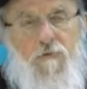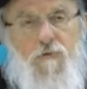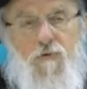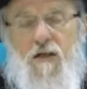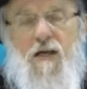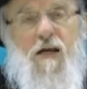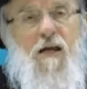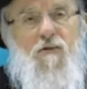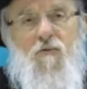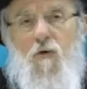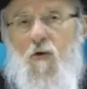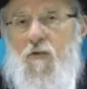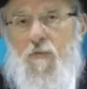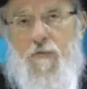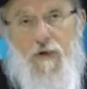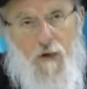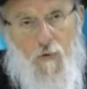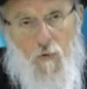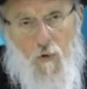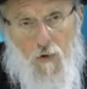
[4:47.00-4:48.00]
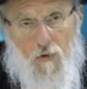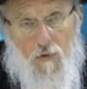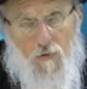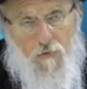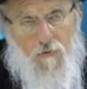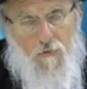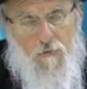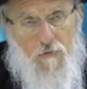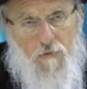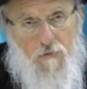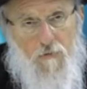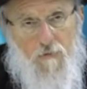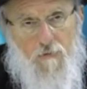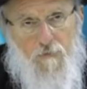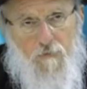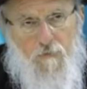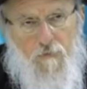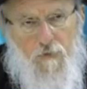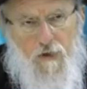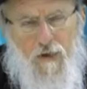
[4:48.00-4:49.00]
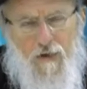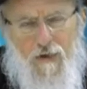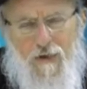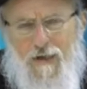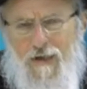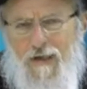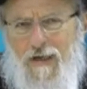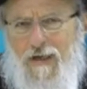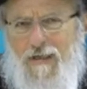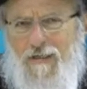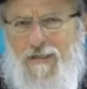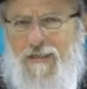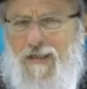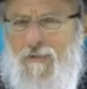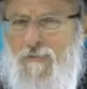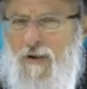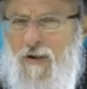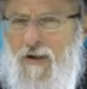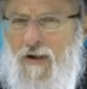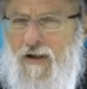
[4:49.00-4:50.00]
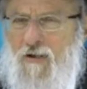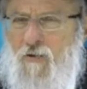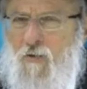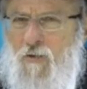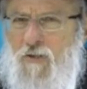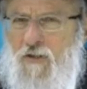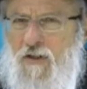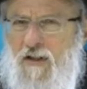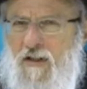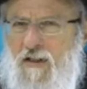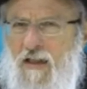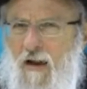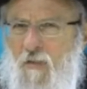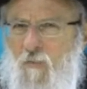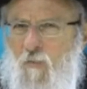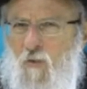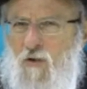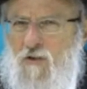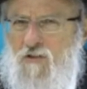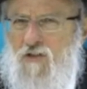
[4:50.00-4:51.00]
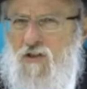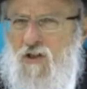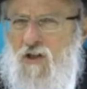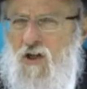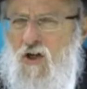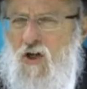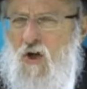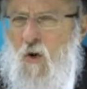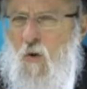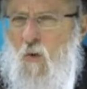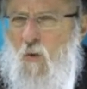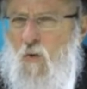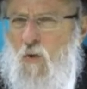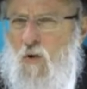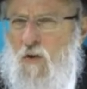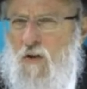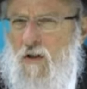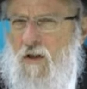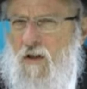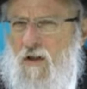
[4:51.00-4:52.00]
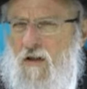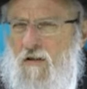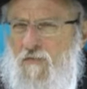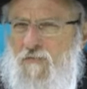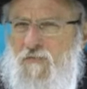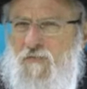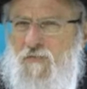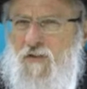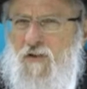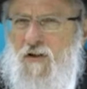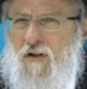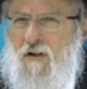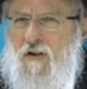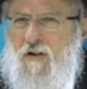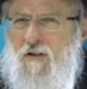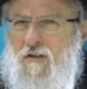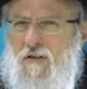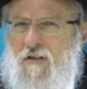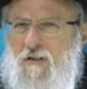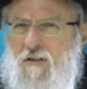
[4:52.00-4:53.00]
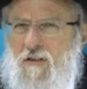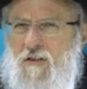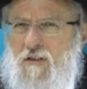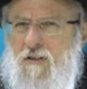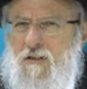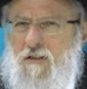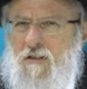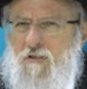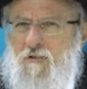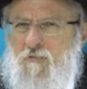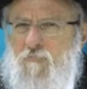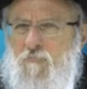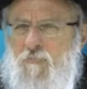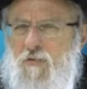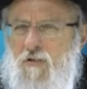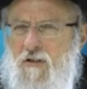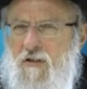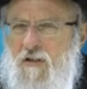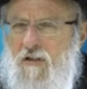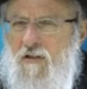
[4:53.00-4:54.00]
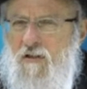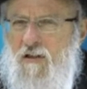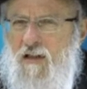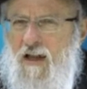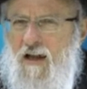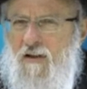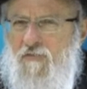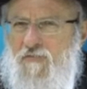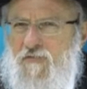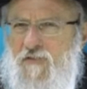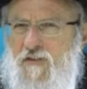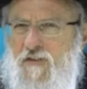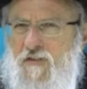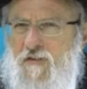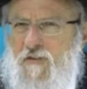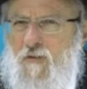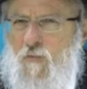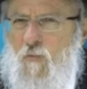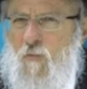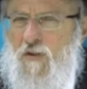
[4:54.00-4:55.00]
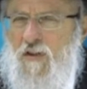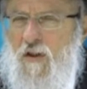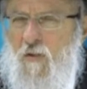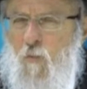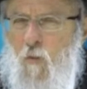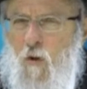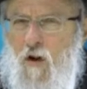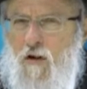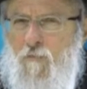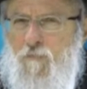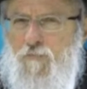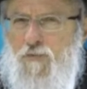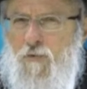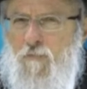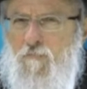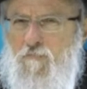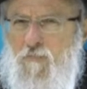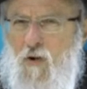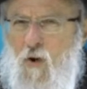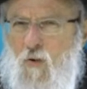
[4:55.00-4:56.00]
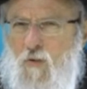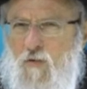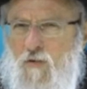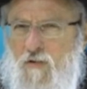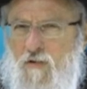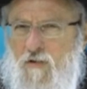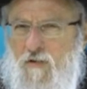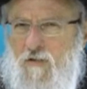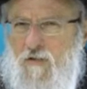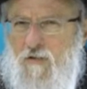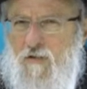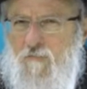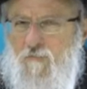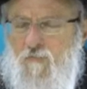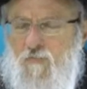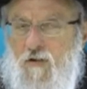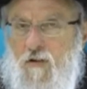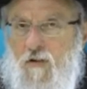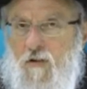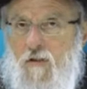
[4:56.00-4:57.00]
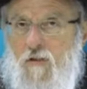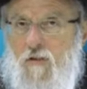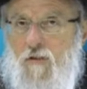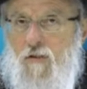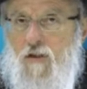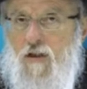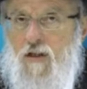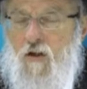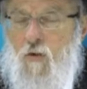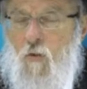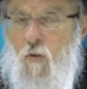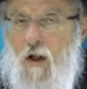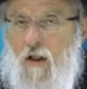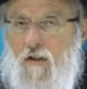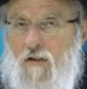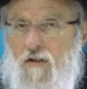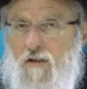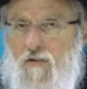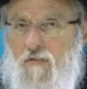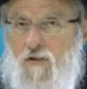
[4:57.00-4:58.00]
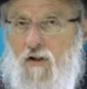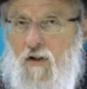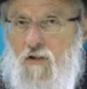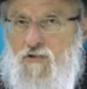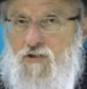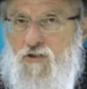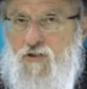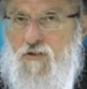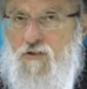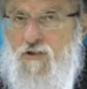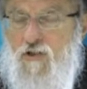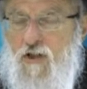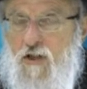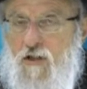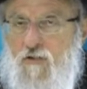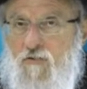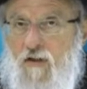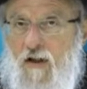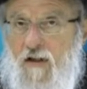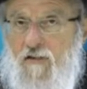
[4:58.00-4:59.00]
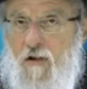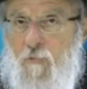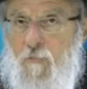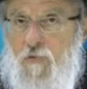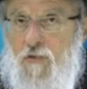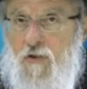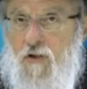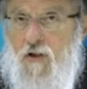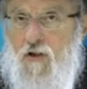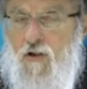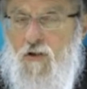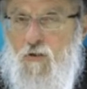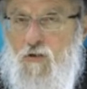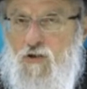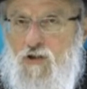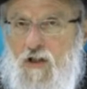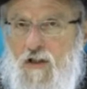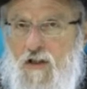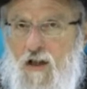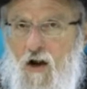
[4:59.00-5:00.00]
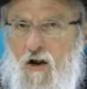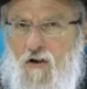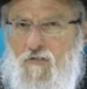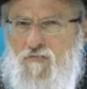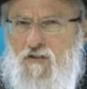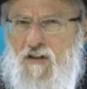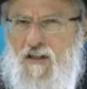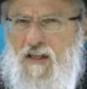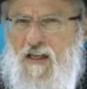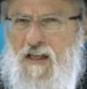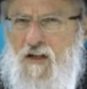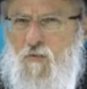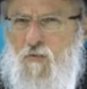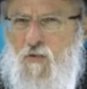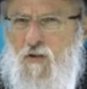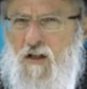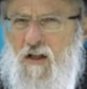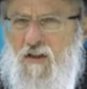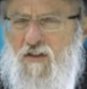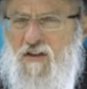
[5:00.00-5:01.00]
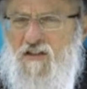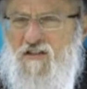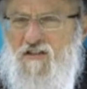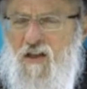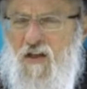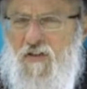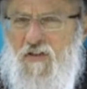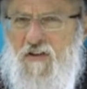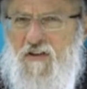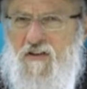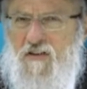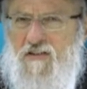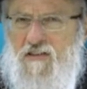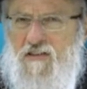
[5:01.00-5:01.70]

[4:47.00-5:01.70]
So you can't know they're equal. Somehow, I don't think that was the goal of the political left when they want to promote the equality of cultures to end up with the conclusion that they aren't really equal, there's nothing to